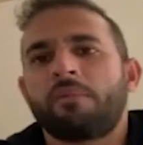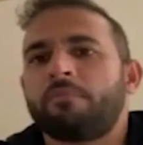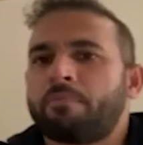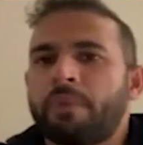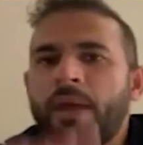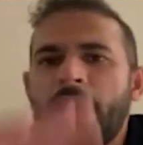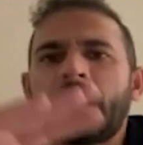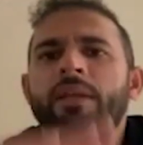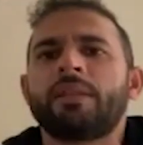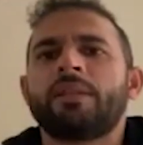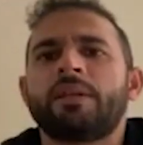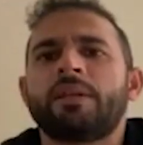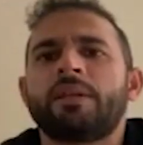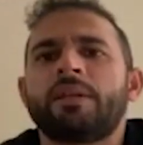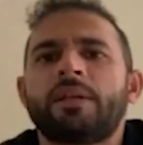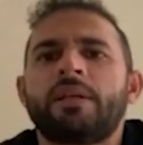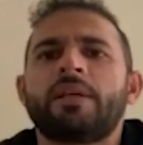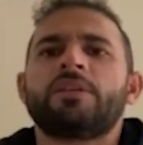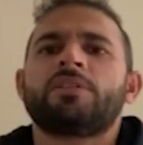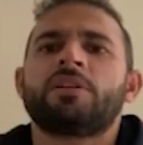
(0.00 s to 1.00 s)
back in the
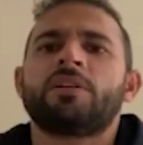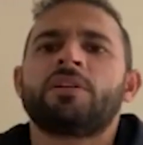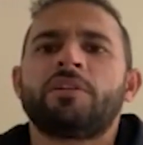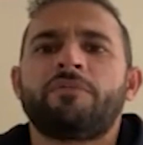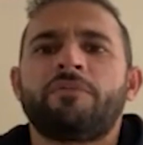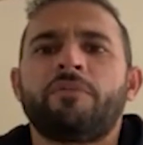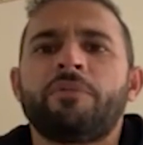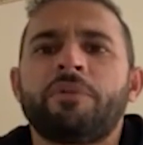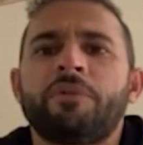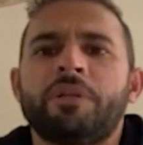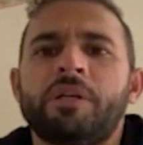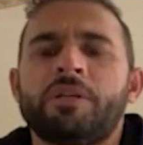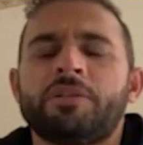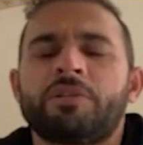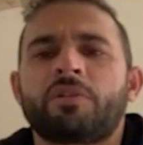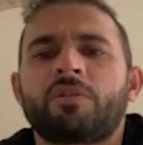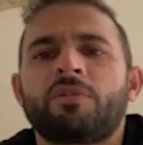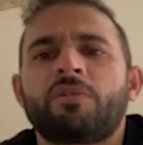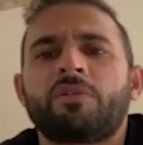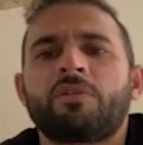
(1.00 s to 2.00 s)
days 30 40 years
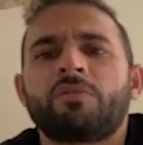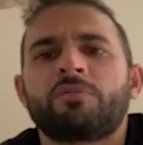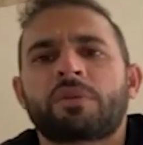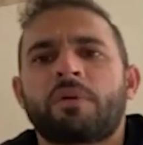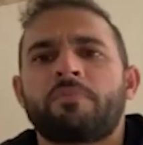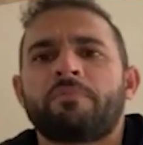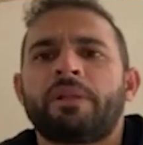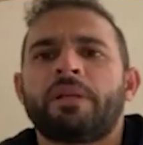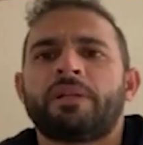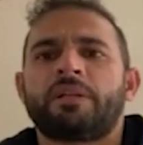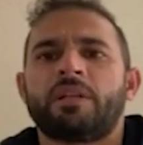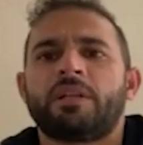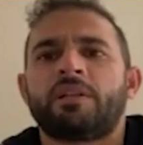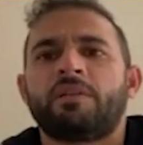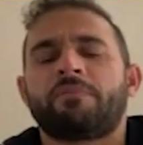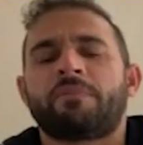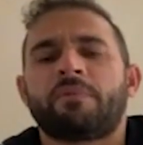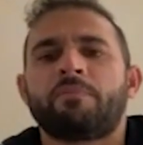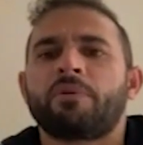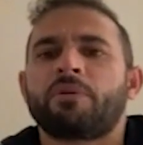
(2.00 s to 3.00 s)
ago it's completely
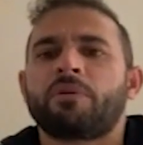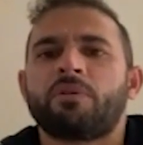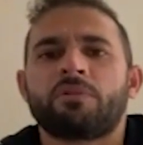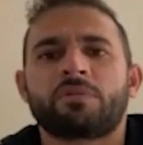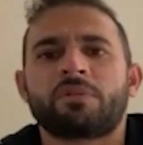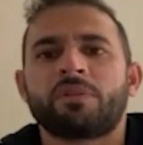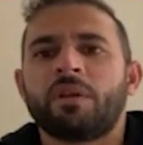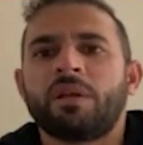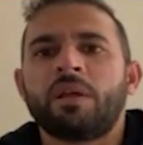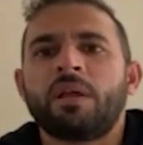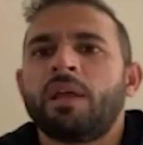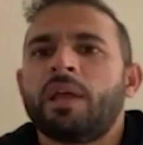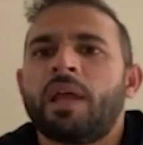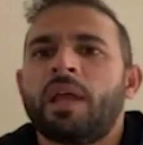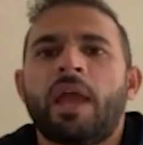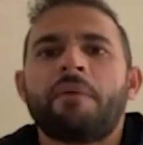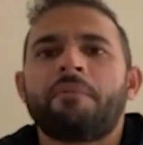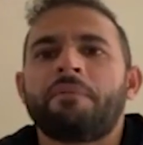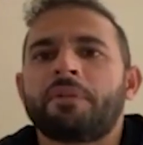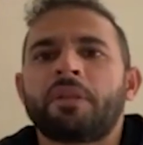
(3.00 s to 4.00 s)
different because
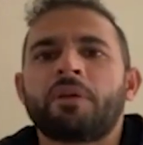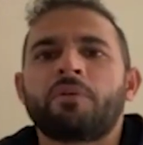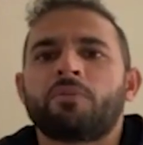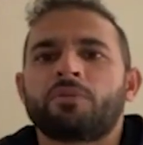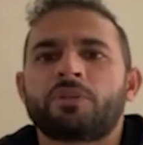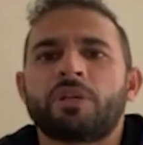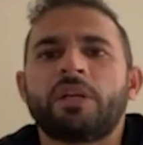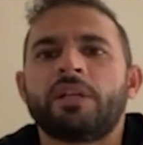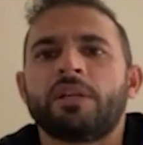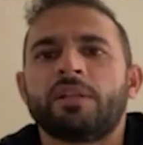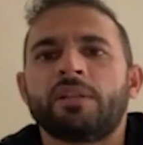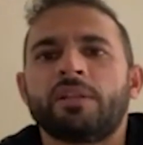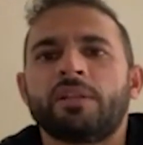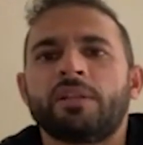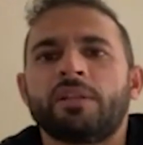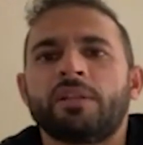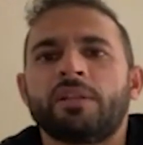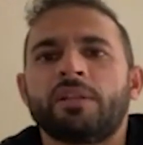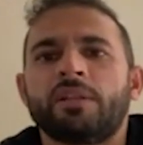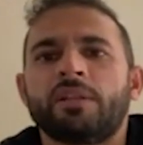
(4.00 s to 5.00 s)
everything was hidden
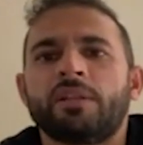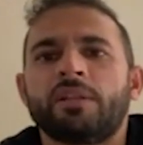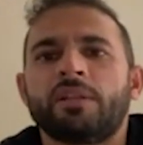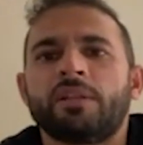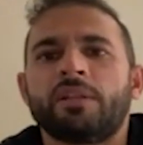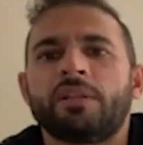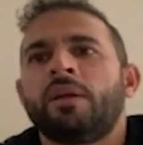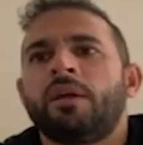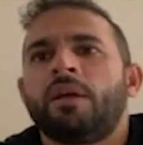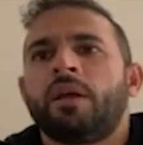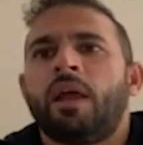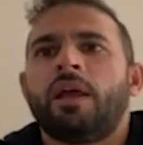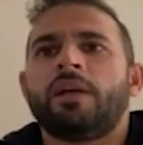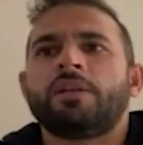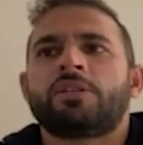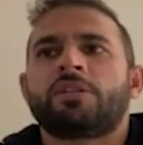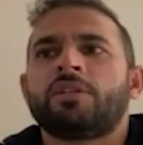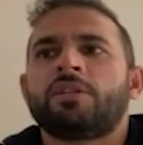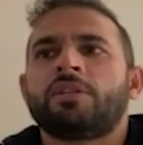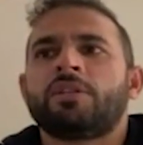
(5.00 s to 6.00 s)
and
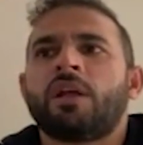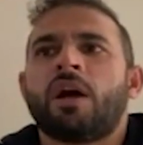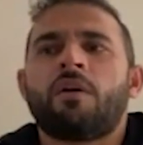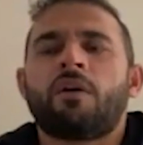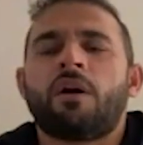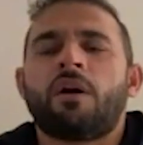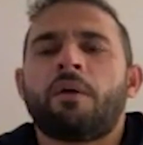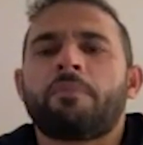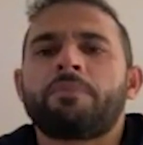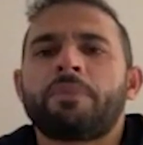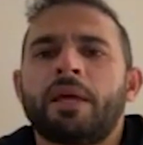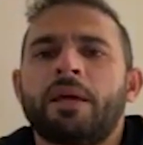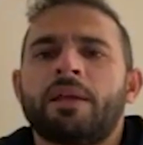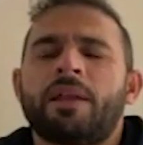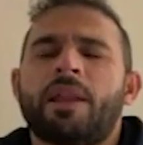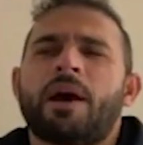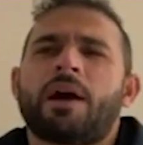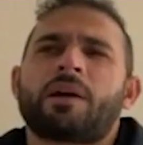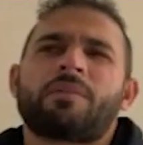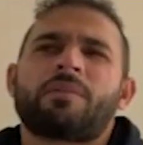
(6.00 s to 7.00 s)
it's now up there
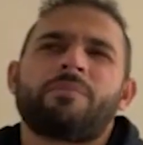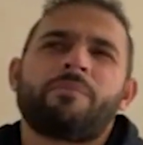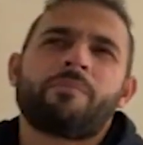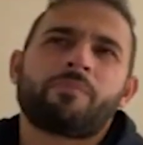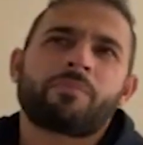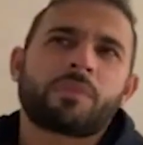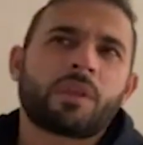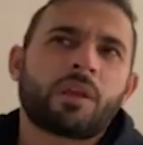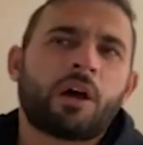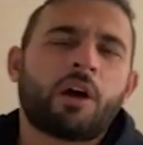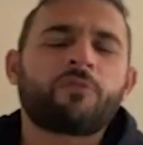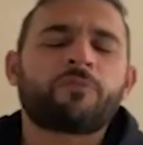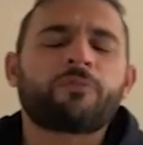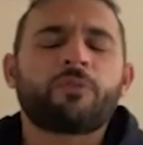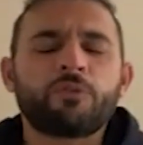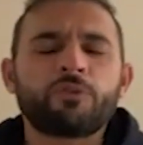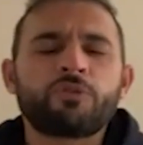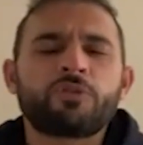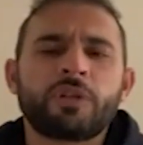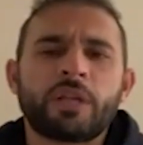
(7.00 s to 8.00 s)
like
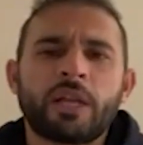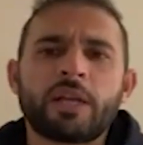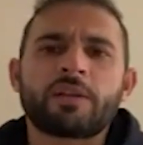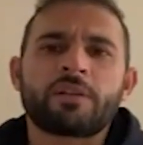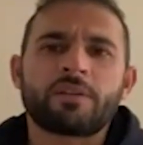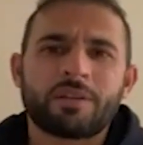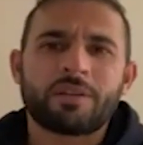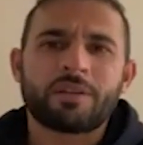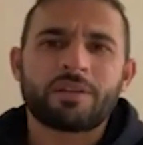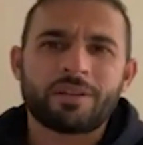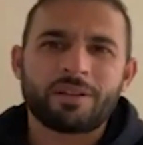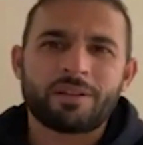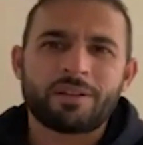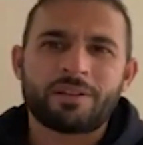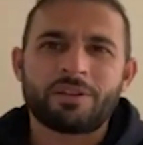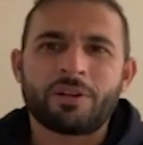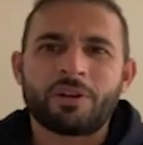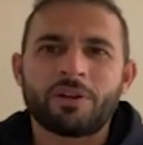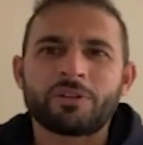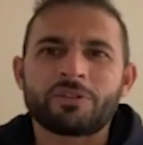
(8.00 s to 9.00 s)
unfortunate
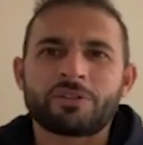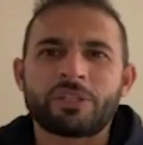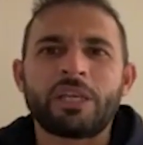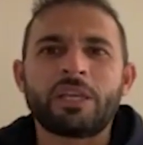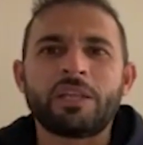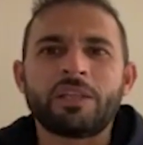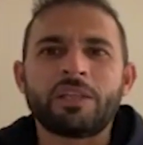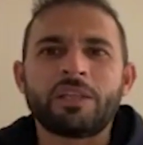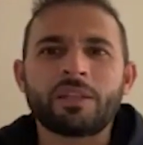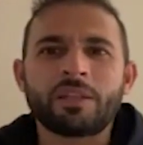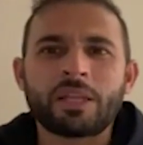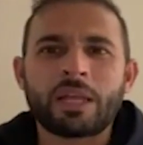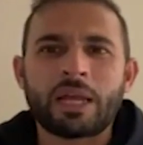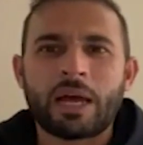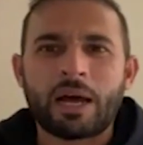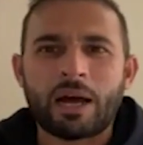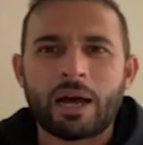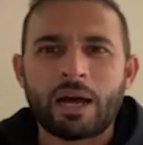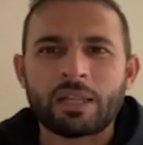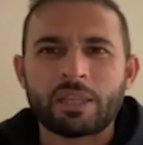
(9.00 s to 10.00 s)
you know scene
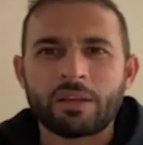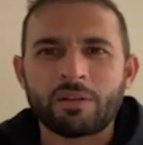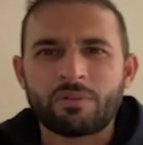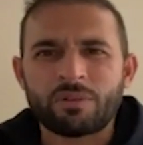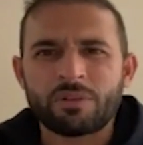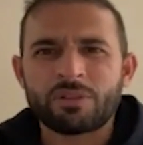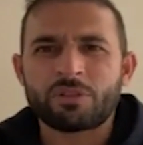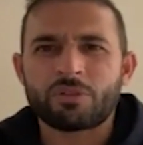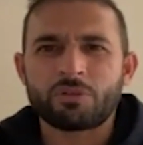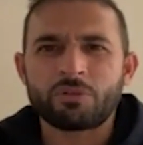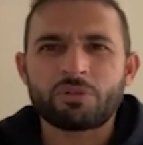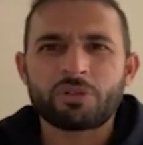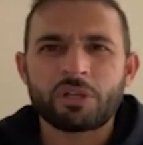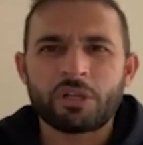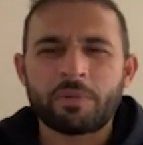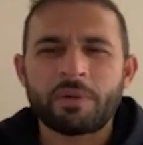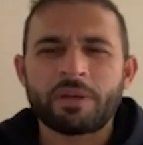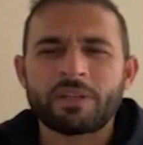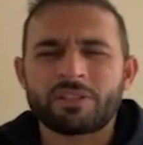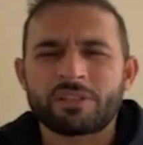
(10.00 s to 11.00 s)
I think it
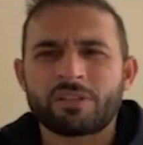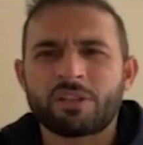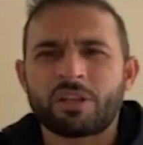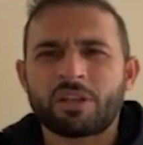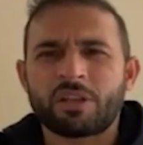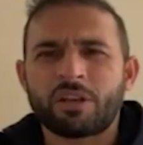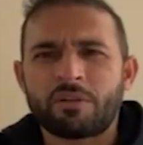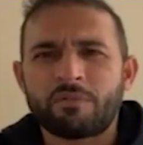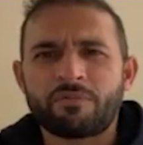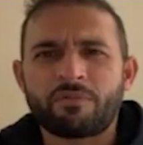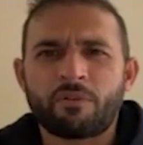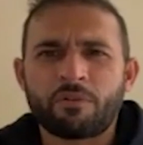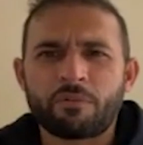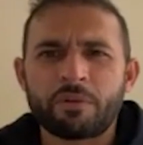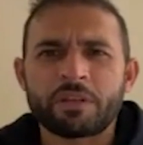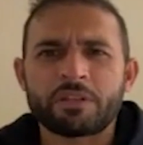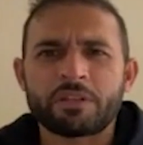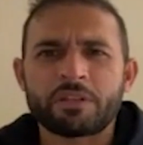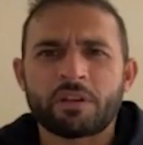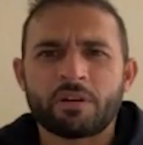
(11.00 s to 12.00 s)
was 3-4
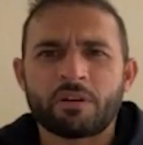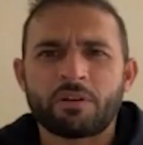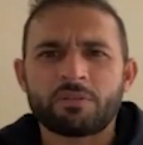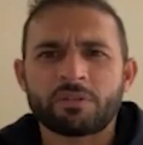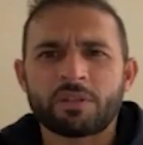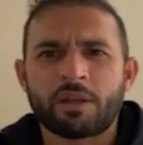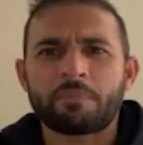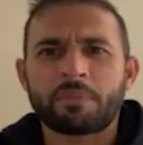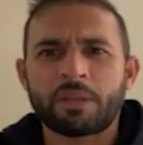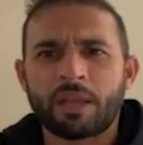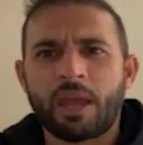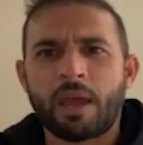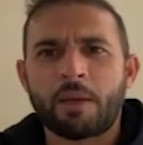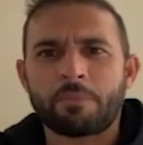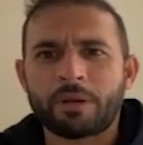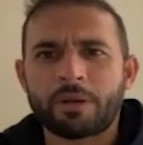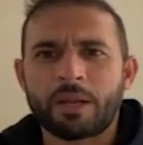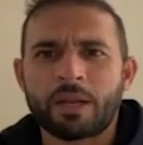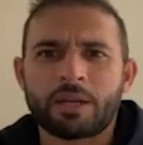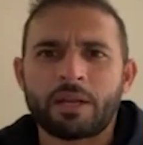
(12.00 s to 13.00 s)
weeks ago something
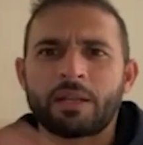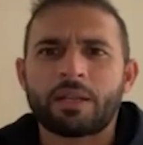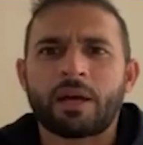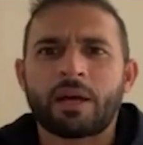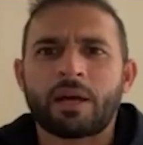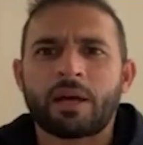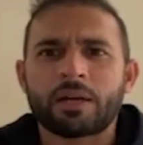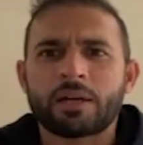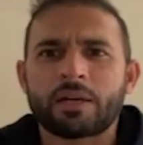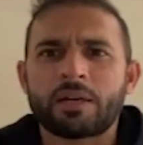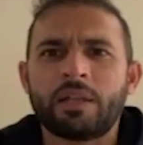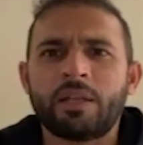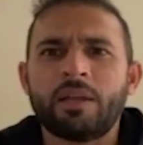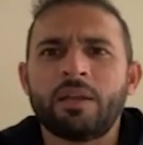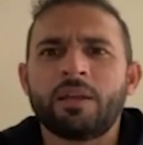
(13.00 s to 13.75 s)
happened at an archery